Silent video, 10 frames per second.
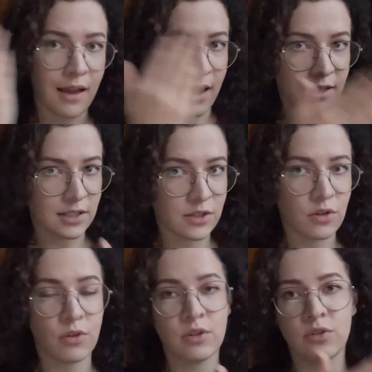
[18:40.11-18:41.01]
and it
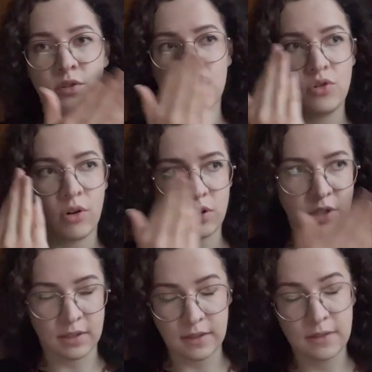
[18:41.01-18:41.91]
turned to the church
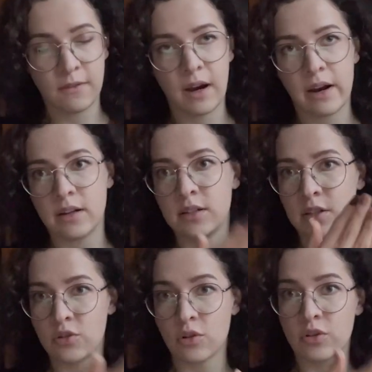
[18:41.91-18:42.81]
and it fired a
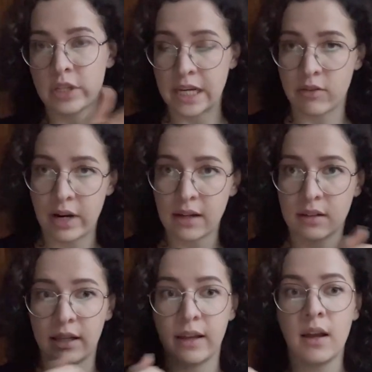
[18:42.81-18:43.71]
church
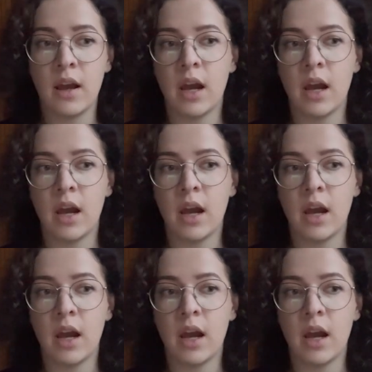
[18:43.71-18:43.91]
directly.